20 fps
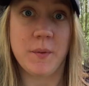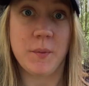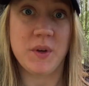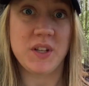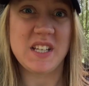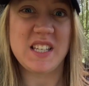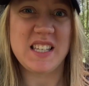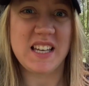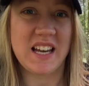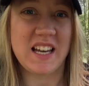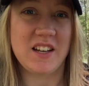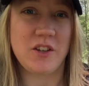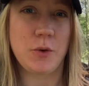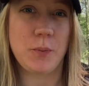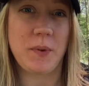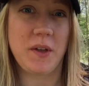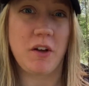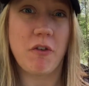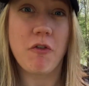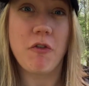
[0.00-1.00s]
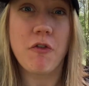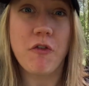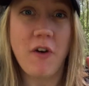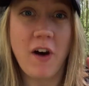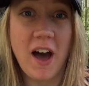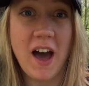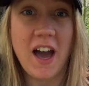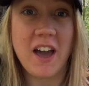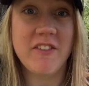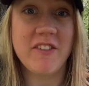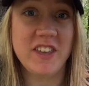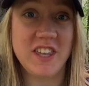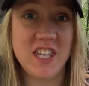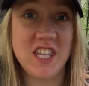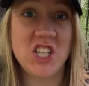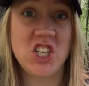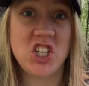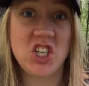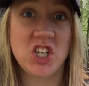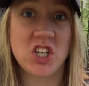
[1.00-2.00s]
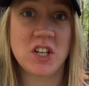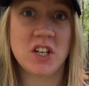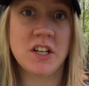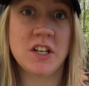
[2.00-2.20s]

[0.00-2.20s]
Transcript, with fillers: We decided to pick 5 each.